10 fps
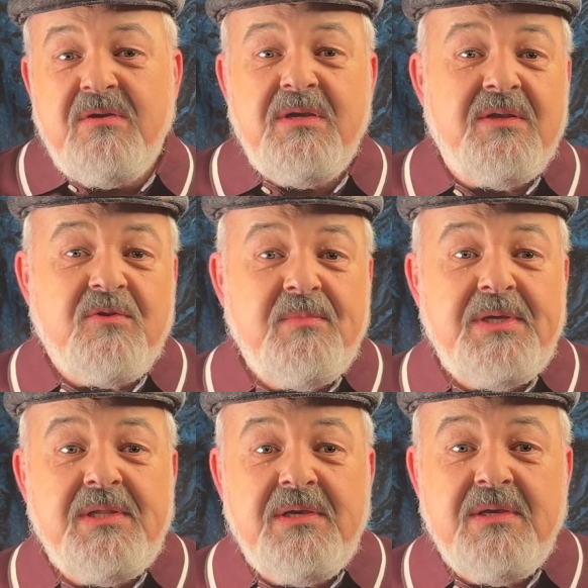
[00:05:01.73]

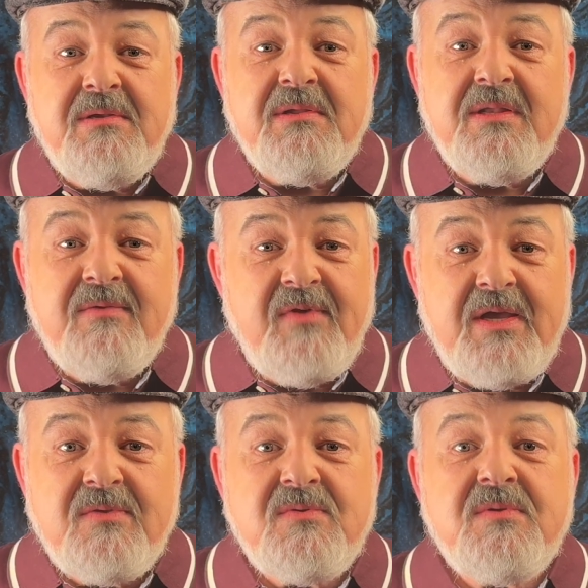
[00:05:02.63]
intermediate, and
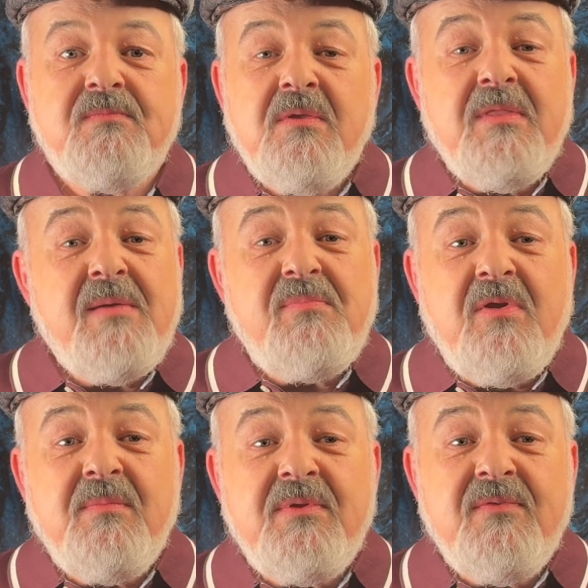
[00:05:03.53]
advanced. That
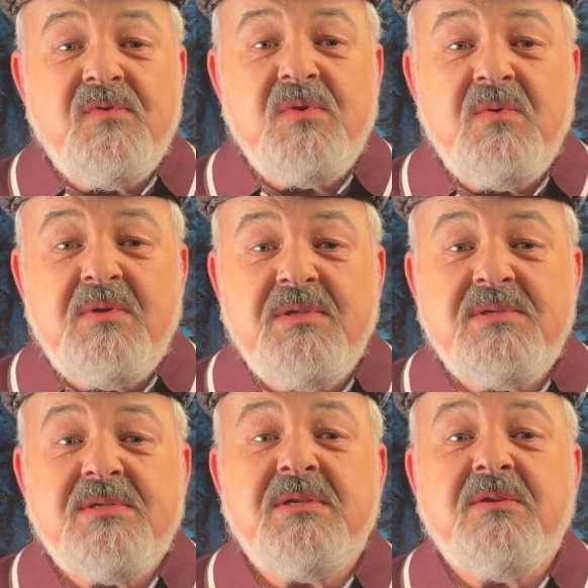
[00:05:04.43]
prompt gives you an
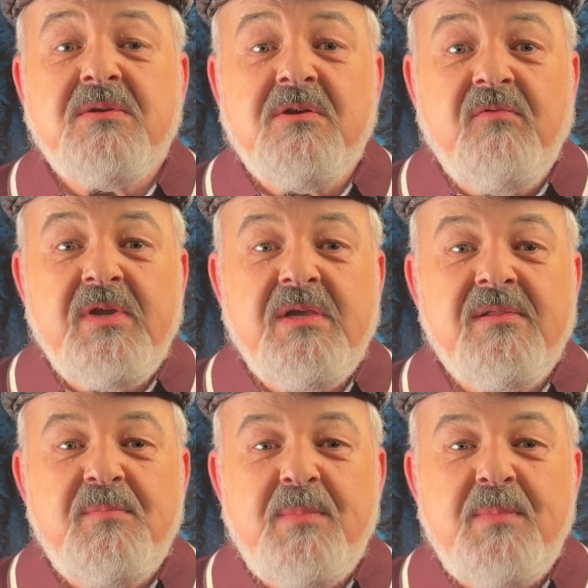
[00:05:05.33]
instant curriculum